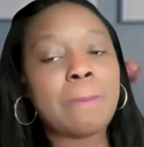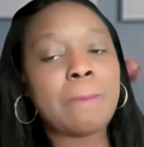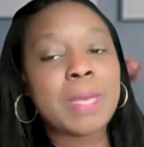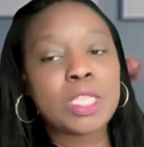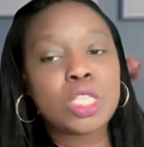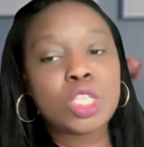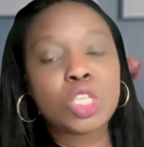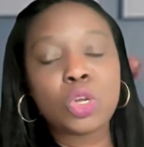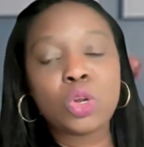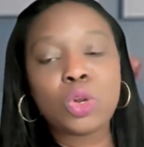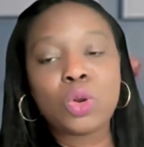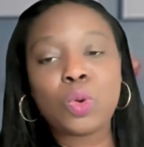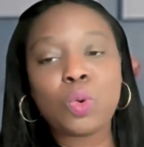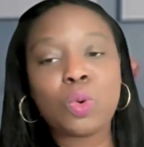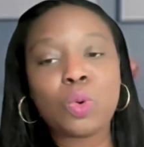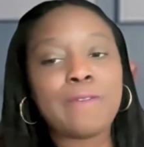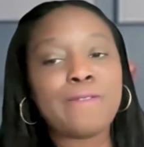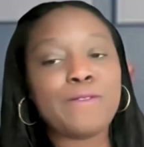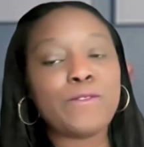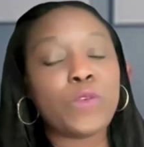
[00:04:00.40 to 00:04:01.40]
mentor
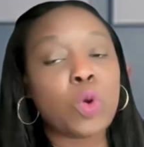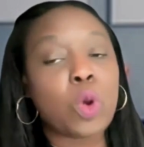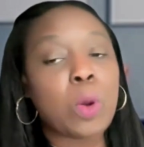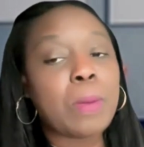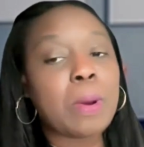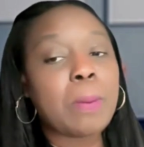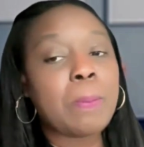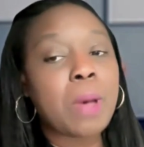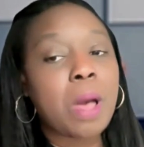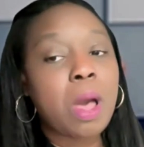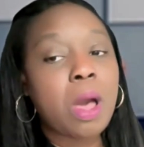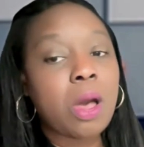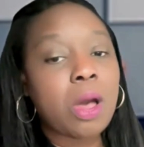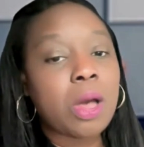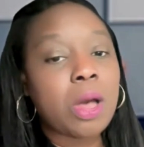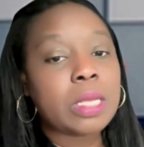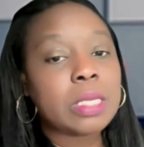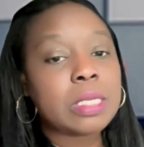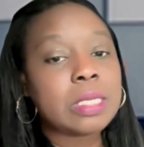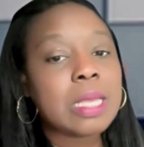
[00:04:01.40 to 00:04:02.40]
or a former
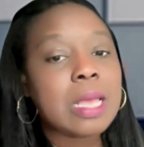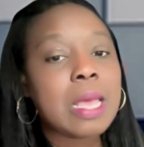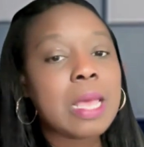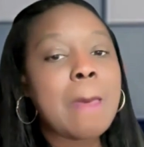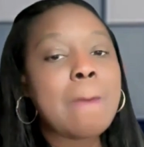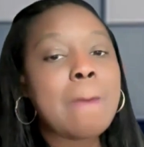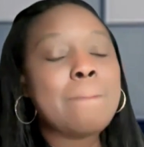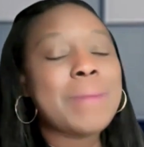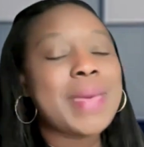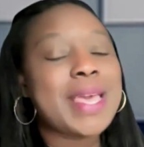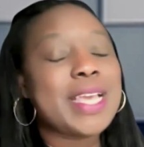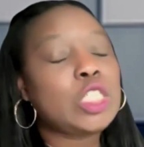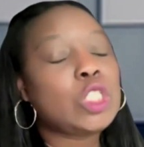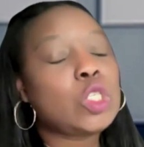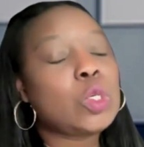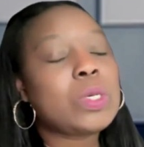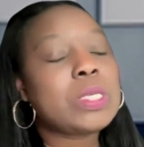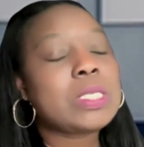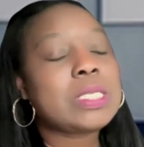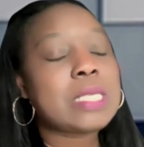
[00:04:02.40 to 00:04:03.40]
boss, make
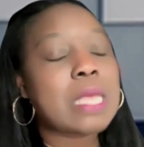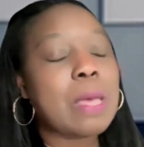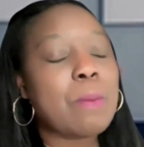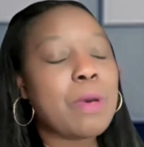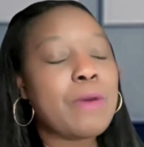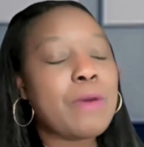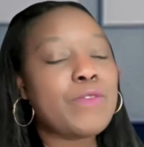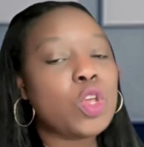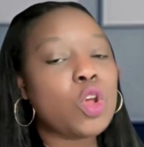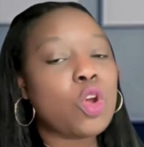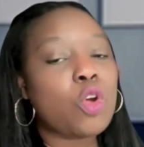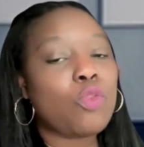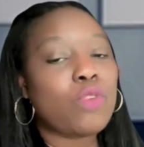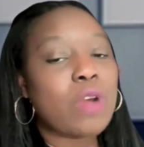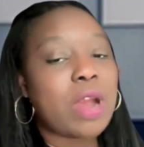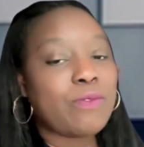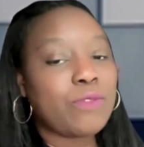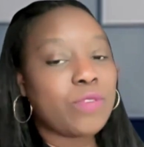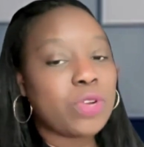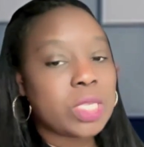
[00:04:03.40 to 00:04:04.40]
sure some of your
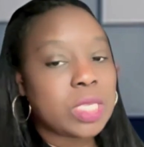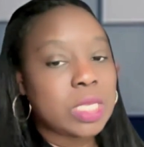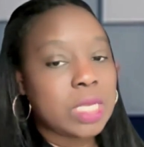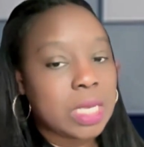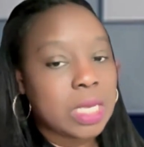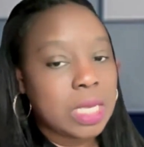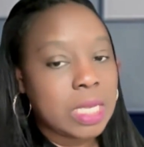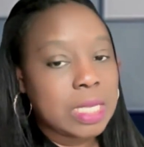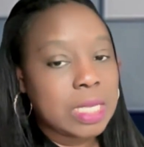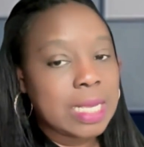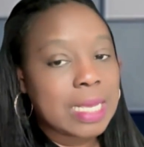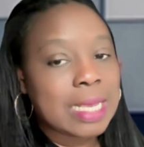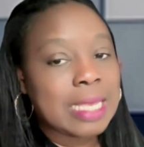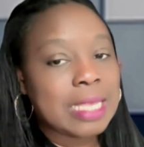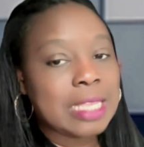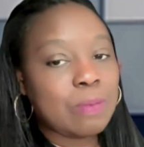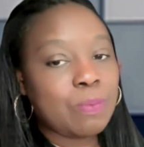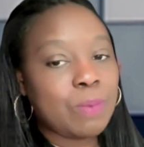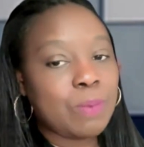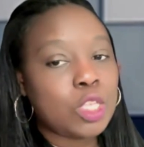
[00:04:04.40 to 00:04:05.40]
references
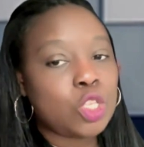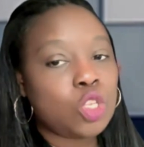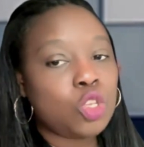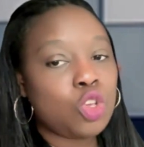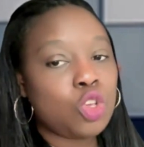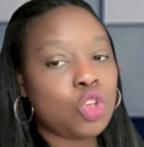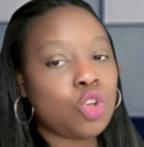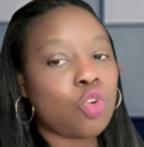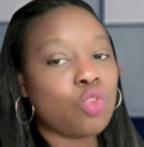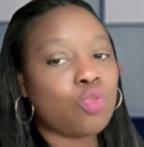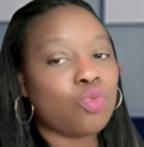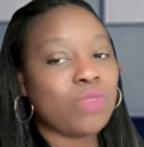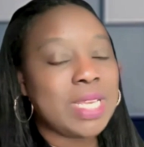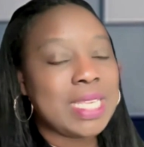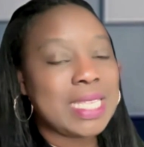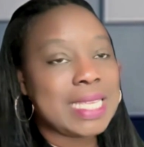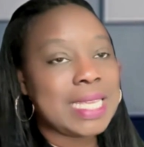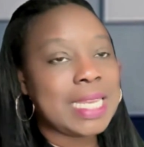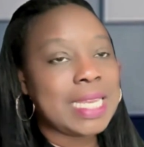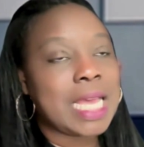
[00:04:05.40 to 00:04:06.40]
can speak to your
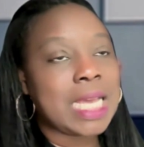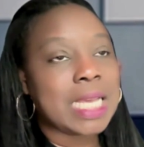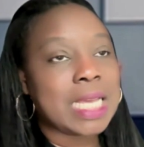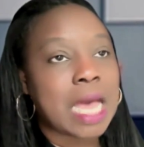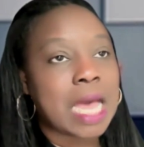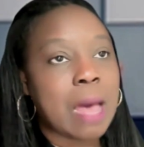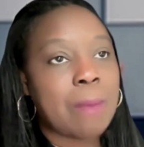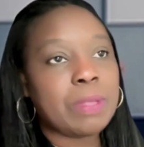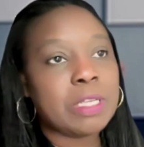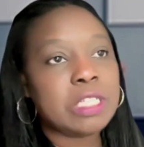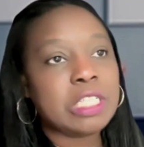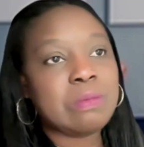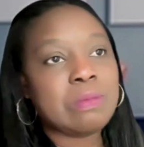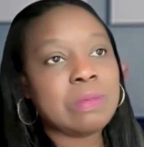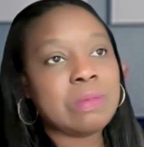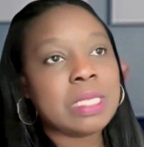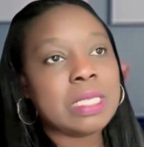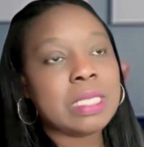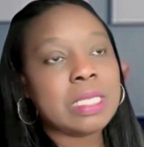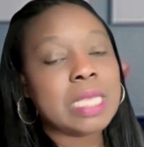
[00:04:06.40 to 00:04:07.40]
recent
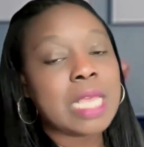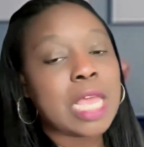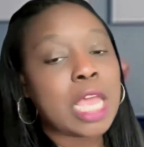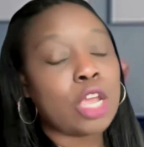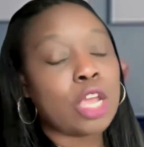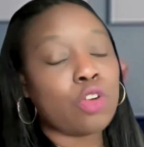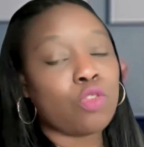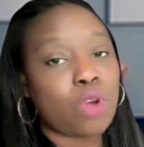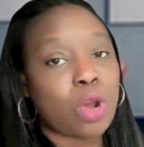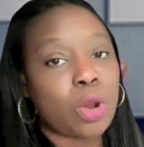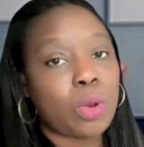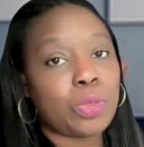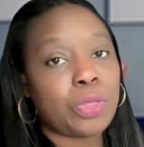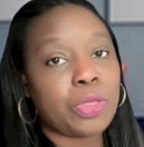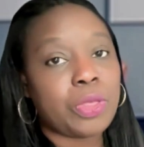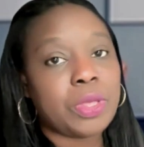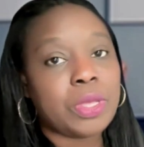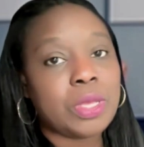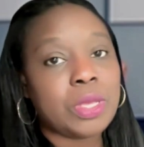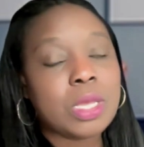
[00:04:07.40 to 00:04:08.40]
accomplishments and
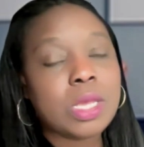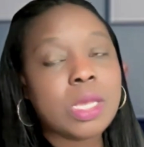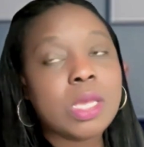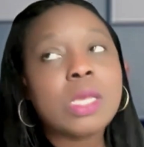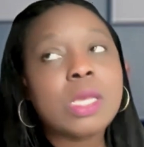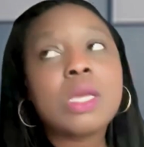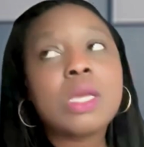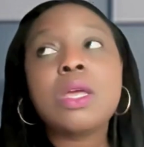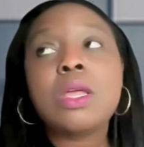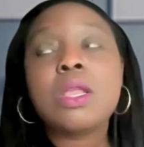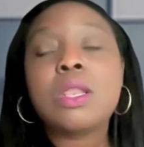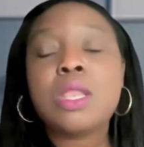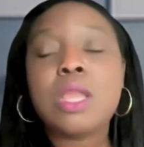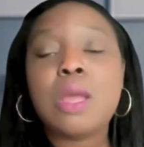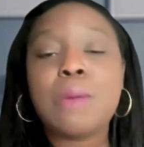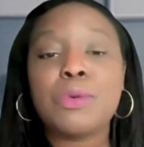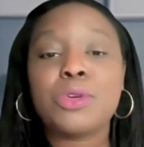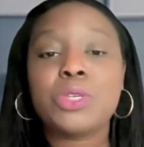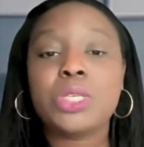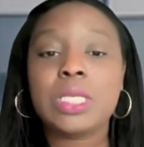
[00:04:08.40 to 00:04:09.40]
growth.
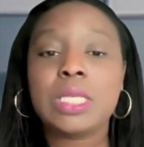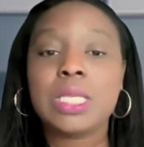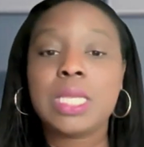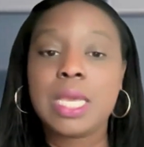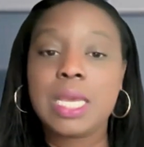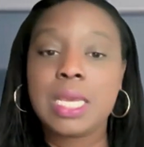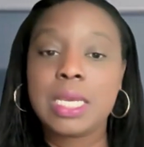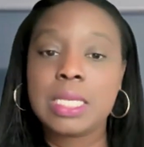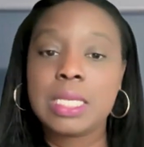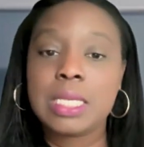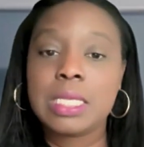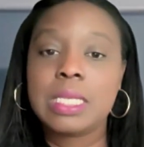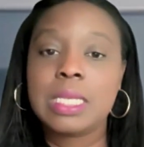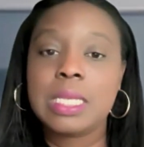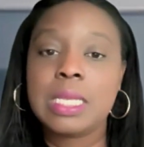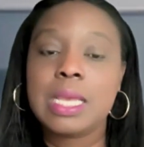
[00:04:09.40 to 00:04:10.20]
Number six,